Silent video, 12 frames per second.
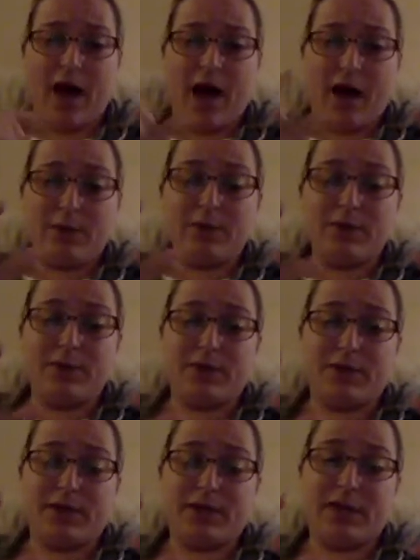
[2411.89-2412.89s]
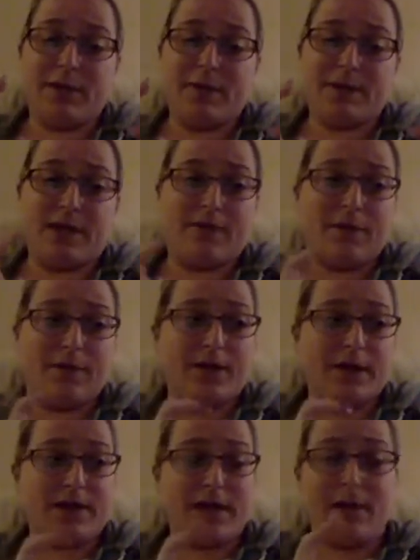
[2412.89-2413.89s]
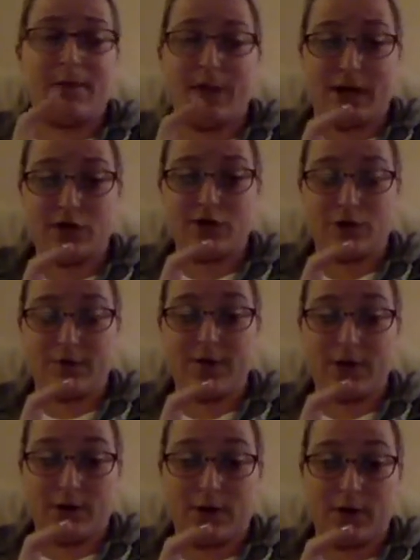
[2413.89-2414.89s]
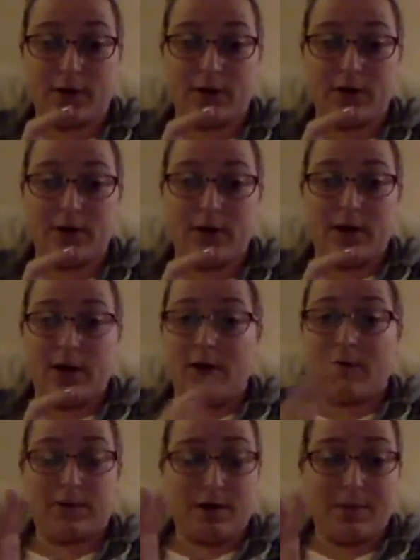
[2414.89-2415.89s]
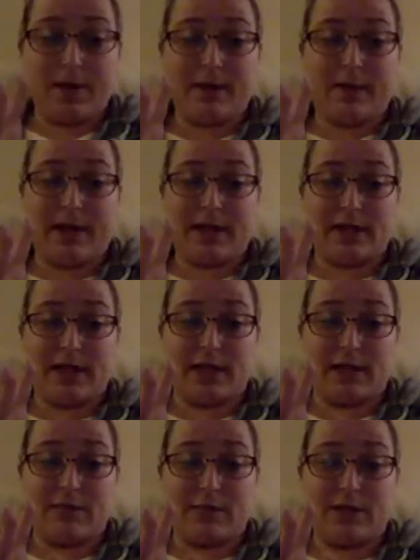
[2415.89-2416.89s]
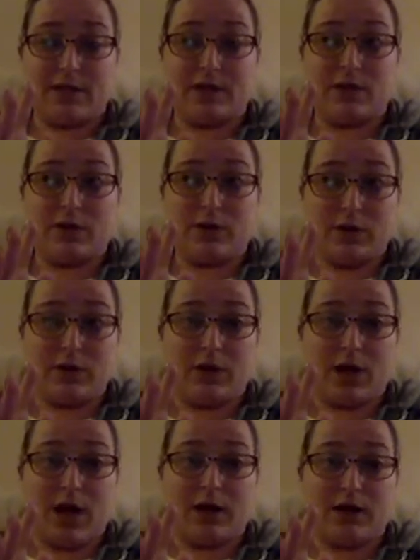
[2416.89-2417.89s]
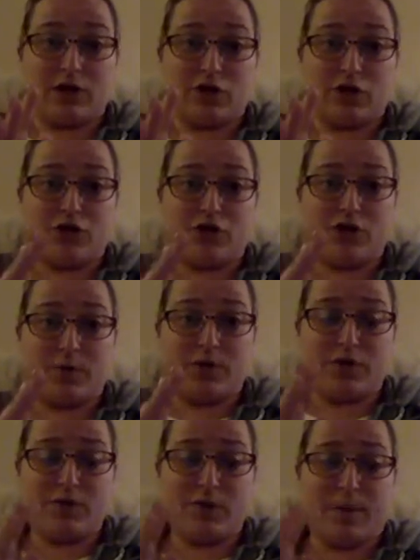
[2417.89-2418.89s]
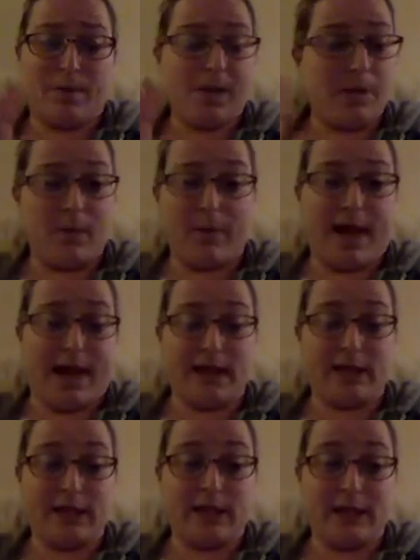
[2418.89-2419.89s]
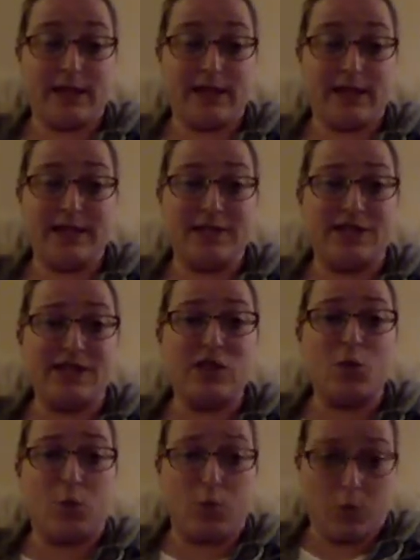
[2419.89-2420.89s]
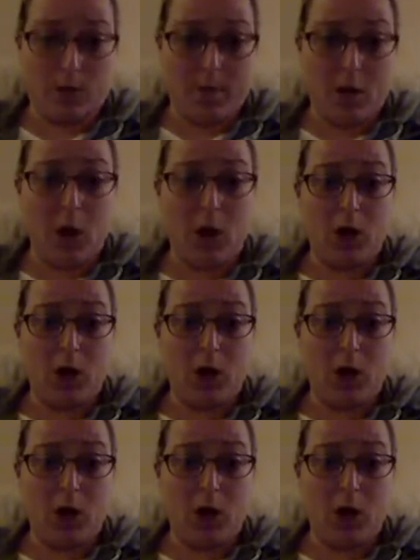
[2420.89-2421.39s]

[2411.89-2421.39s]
I will literally take out my cell phone and take a picture of the article. I will not buy the magazine because, good God, they charge so much for a People magazine these days. It's criminal.